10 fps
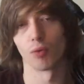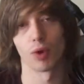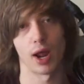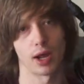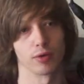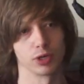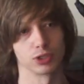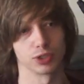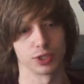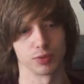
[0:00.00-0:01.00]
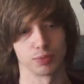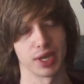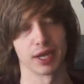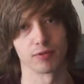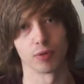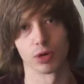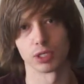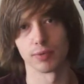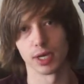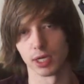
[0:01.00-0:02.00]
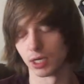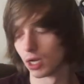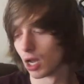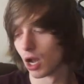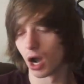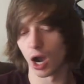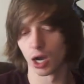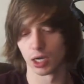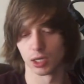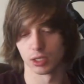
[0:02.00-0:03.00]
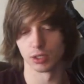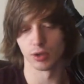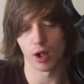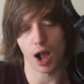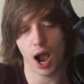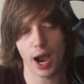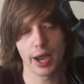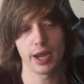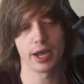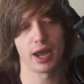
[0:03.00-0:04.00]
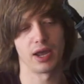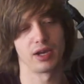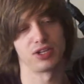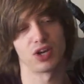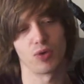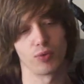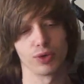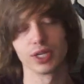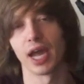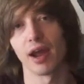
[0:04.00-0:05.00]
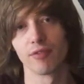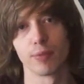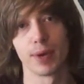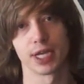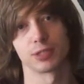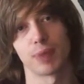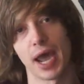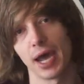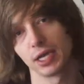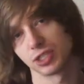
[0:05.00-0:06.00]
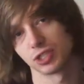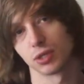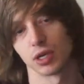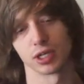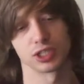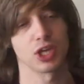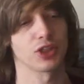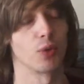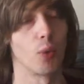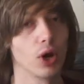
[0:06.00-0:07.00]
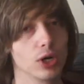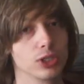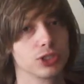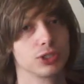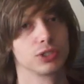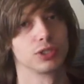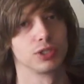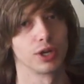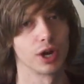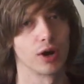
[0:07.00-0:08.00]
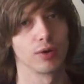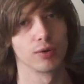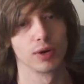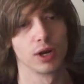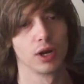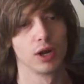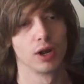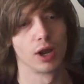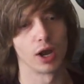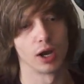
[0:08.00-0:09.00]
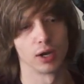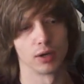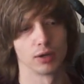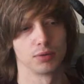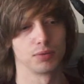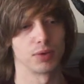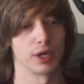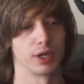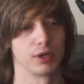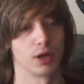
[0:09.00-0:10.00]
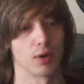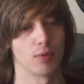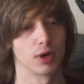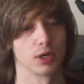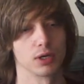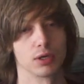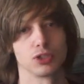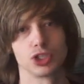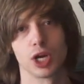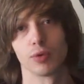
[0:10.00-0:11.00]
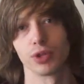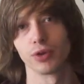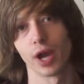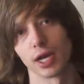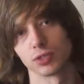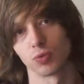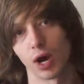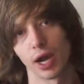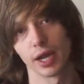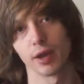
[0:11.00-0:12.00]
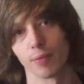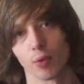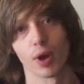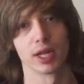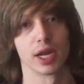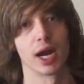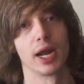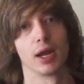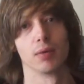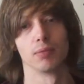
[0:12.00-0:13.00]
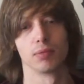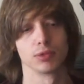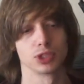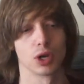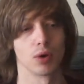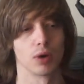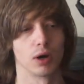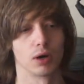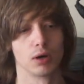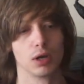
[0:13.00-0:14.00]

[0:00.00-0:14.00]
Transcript: what I originally planned for it to be. Uh, I don't really have the best past. Uh, it's not the worst, you know. Uh, and I want to share with you guys why I am the way that I am. So uh,